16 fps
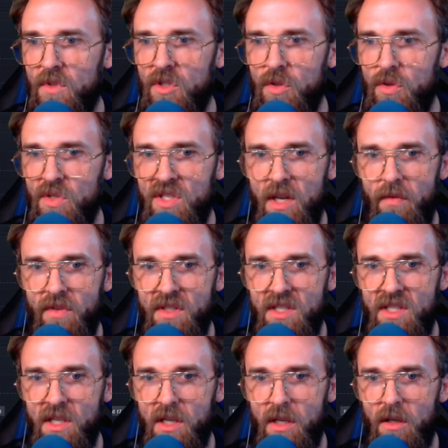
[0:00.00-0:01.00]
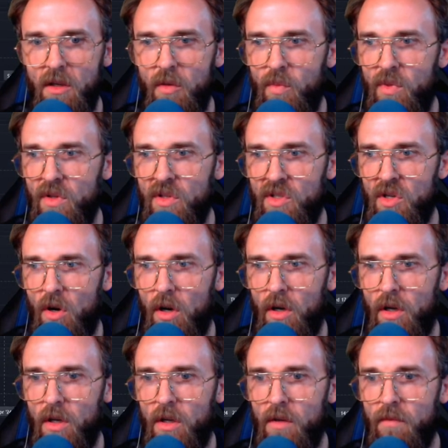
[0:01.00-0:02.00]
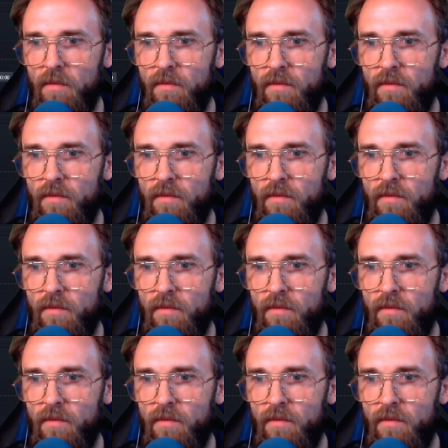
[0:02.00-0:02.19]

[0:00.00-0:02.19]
two seventeen could be the target.